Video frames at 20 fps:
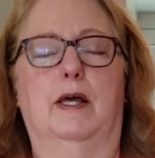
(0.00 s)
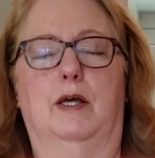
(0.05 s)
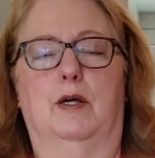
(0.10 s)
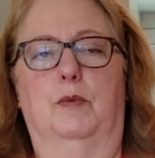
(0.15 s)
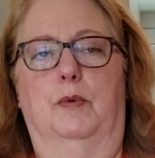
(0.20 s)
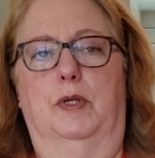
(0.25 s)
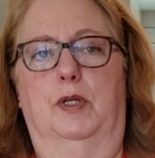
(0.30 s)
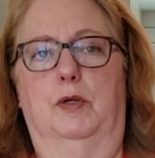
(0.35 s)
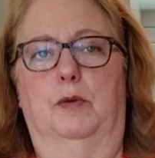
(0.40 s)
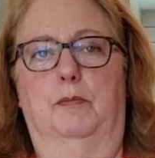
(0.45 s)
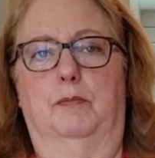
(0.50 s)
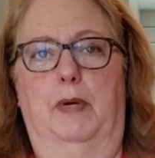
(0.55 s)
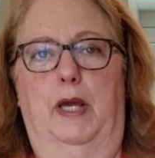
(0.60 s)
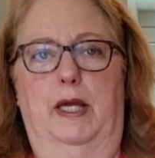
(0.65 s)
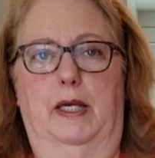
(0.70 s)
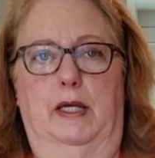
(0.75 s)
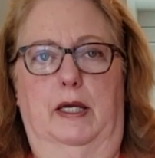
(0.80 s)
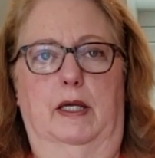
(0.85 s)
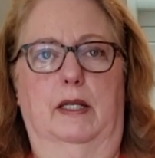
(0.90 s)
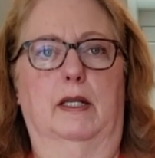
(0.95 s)
when you
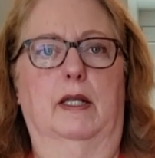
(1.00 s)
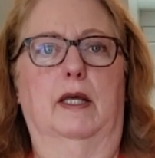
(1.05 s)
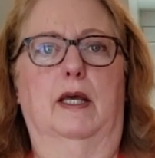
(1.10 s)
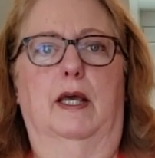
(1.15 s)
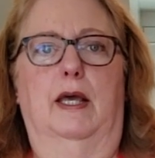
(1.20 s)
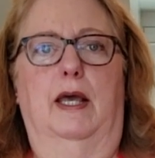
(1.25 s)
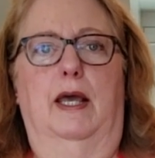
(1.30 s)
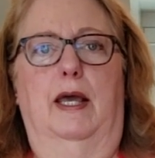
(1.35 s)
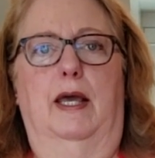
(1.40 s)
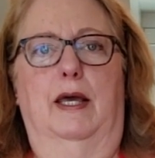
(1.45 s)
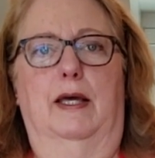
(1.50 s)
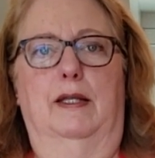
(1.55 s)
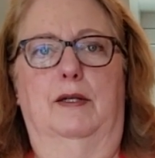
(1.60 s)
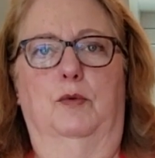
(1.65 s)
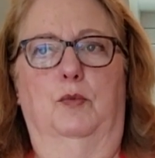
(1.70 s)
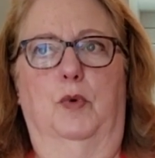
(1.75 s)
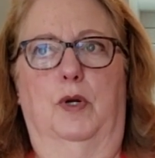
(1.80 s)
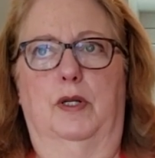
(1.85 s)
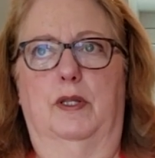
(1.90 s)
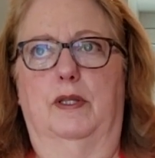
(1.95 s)
bake it.
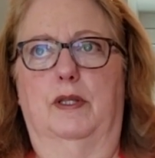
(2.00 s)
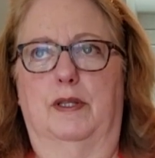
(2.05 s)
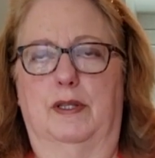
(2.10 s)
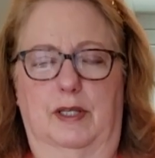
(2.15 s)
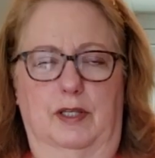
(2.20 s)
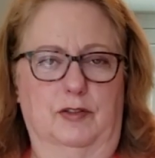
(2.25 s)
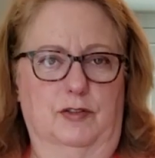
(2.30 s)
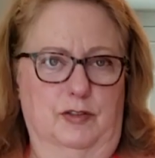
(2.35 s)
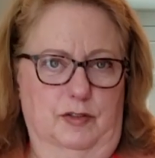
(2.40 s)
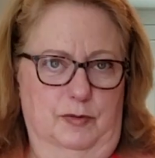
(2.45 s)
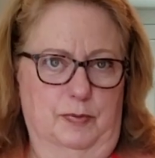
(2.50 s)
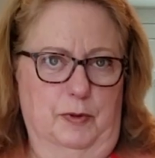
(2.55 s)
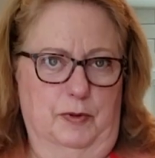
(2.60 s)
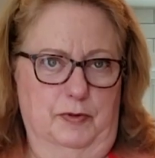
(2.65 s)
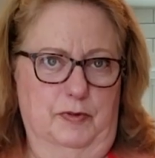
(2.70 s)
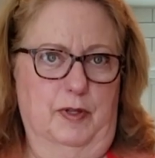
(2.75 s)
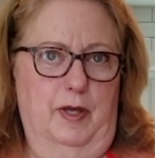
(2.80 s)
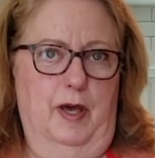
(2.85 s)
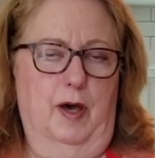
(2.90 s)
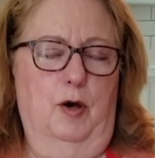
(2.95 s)
And one of the things that's
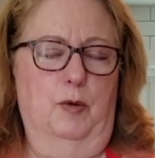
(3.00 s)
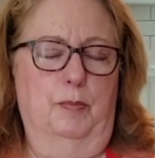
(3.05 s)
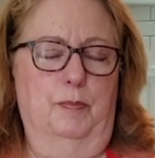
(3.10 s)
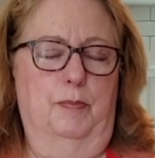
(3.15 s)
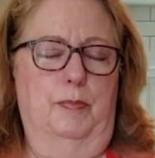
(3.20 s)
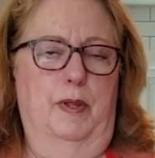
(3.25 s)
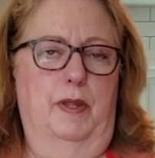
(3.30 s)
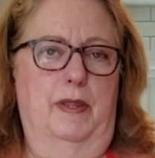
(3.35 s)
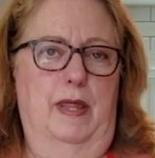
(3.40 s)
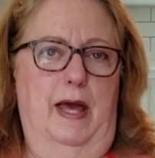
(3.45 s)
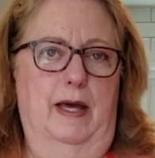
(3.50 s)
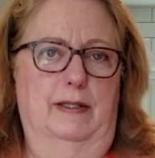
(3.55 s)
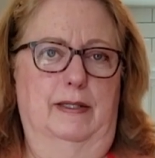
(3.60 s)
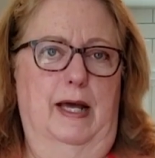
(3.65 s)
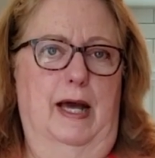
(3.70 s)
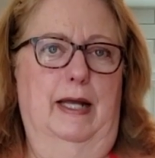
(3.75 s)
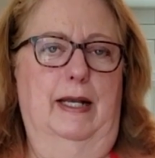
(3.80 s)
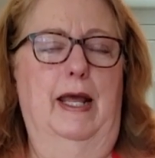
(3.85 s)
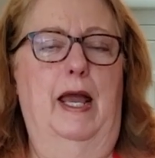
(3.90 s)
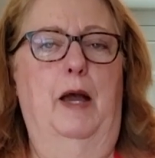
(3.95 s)
supposed to help that
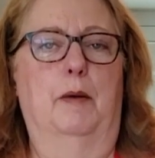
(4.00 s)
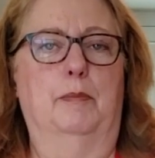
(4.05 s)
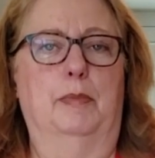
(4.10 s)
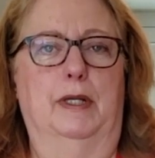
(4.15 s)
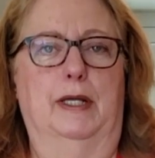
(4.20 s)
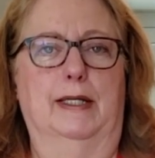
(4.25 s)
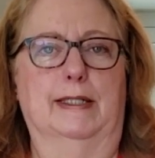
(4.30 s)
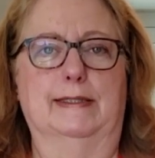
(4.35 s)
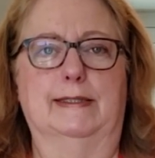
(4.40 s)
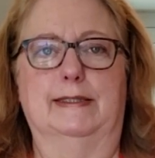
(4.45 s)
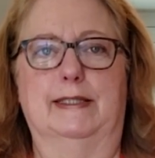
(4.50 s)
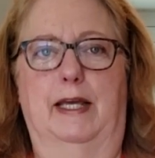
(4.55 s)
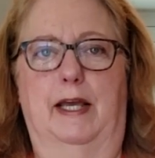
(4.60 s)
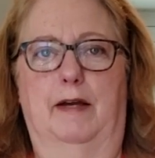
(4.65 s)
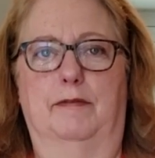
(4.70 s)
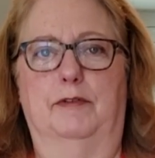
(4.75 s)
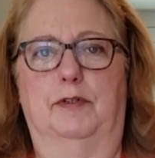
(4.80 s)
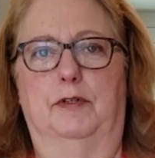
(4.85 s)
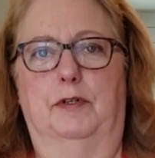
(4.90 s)
not happening is to have your